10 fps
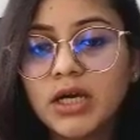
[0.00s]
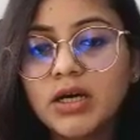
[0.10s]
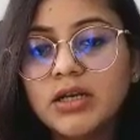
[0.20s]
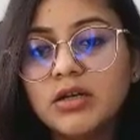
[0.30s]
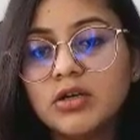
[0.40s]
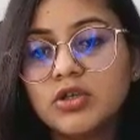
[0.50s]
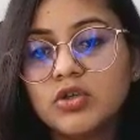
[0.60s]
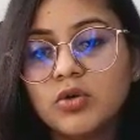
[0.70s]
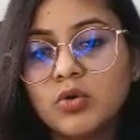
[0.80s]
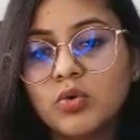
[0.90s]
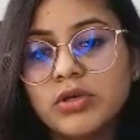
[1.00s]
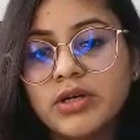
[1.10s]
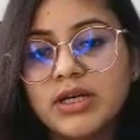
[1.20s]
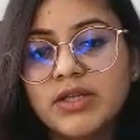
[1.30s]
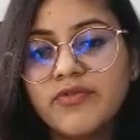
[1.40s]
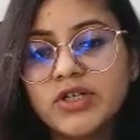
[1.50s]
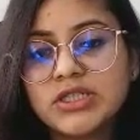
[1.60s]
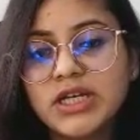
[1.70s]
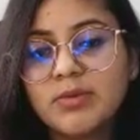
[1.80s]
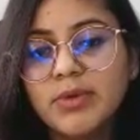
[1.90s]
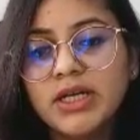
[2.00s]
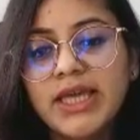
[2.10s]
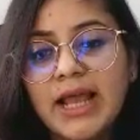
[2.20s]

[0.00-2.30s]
Here you will read the first statement,